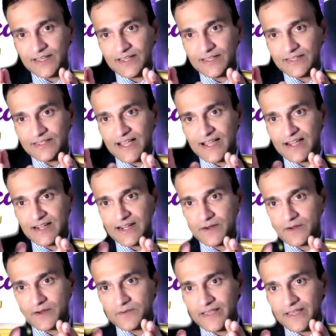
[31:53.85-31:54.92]
young
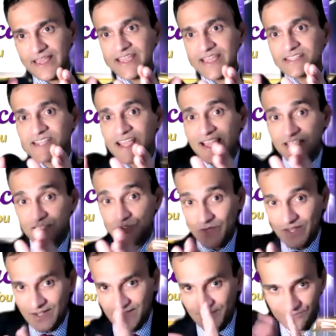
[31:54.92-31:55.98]
age as
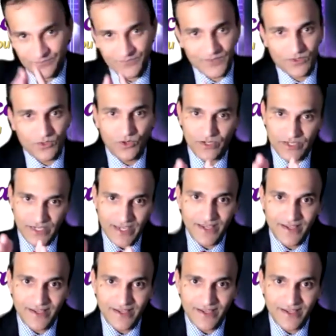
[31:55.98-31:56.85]
well, okay?